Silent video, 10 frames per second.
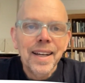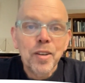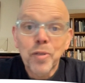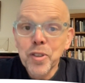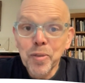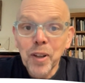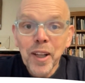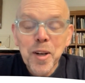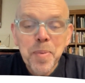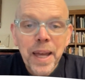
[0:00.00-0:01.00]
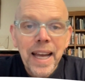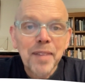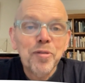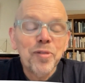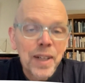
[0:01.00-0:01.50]
first of all, I hope they
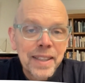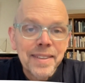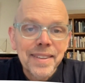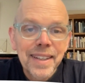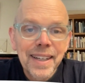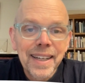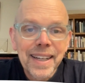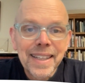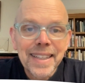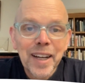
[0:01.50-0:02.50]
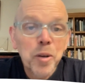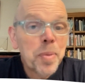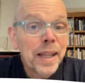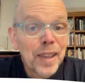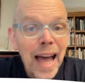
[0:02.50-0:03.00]
have fun. And I hope
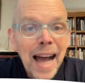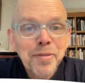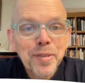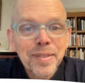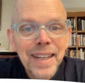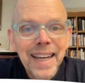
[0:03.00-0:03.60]
they laugh,